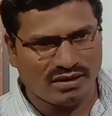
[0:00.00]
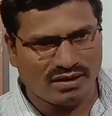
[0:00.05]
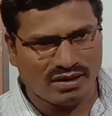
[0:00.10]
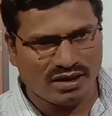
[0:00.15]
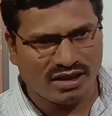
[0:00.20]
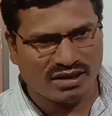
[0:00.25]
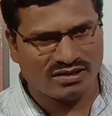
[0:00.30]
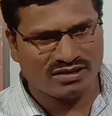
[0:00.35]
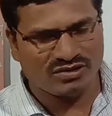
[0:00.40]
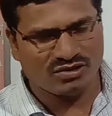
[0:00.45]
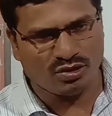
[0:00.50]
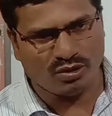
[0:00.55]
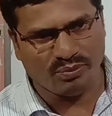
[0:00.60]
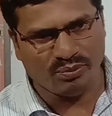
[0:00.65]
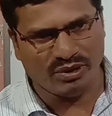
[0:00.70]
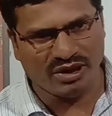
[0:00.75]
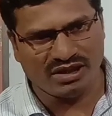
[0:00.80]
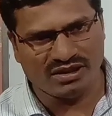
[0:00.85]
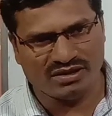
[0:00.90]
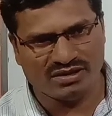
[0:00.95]
next
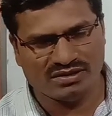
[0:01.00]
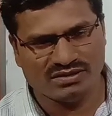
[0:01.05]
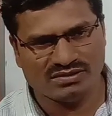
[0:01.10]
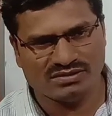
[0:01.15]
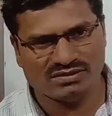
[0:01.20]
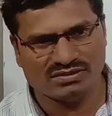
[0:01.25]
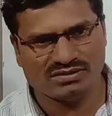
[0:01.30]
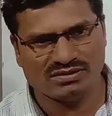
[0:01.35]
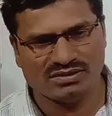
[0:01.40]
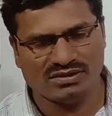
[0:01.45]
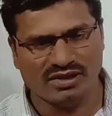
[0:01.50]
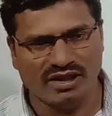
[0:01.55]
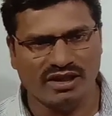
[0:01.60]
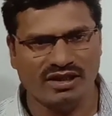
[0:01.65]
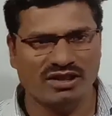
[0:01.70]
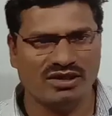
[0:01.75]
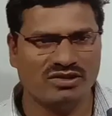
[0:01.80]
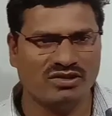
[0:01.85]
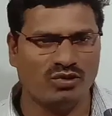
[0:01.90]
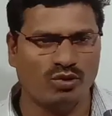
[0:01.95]
topic, that
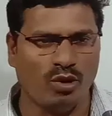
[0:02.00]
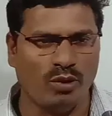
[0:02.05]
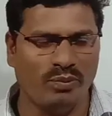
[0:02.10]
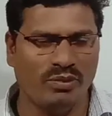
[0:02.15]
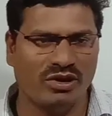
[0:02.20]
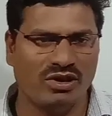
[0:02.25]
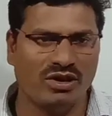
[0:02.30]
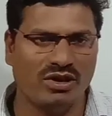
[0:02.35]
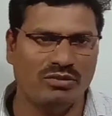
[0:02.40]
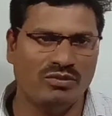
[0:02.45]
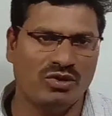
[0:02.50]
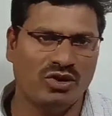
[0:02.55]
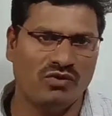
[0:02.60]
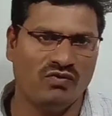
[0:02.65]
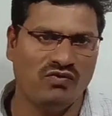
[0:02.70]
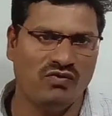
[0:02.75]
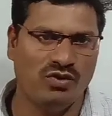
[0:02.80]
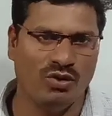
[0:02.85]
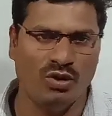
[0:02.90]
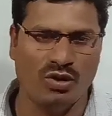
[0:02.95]
is topic number
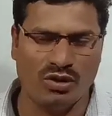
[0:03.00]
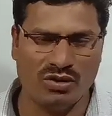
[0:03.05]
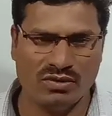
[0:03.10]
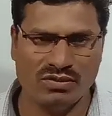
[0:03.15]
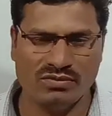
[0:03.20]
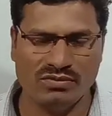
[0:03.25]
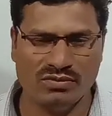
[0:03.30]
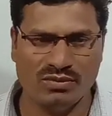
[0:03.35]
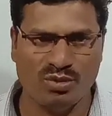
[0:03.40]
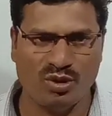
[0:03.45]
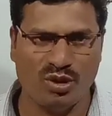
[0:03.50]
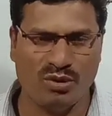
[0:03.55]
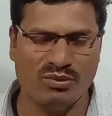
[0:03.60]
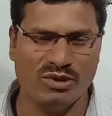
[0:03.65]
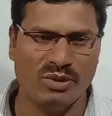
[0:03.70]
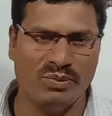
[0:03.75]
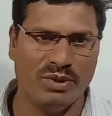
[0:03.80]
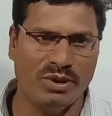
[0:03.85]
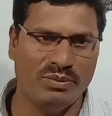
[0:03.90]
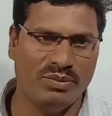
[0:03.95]
4 from
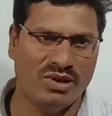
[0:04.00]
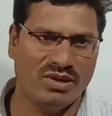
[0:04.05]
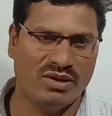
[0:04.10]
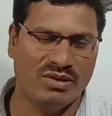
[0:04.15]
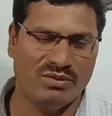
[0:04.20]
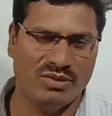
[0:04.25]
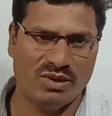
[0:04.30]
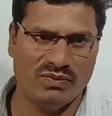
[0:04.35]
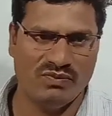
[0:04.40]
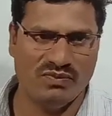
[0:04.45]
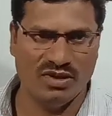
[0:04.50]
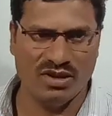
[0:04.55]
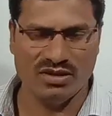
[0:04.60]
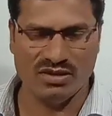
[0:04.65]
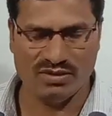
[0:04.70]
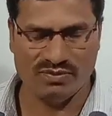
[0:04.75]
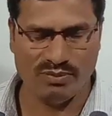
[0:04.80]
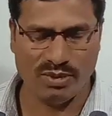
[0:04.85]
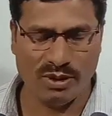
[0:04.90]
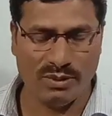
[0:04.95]
the paper
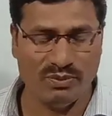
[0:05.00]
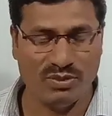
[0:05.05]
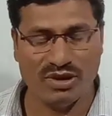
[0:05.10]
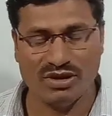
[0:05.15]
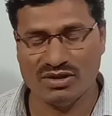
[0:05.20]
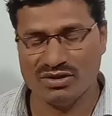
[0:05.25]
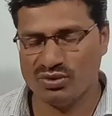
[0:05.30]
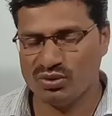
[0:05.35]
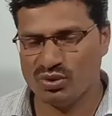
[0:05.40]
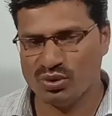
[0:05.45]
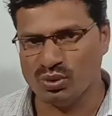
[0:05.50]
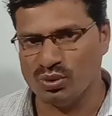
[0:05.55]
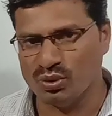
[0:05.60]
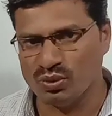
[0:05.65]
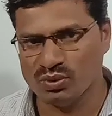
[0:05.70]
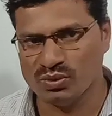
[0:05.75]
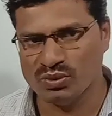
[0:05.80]
2.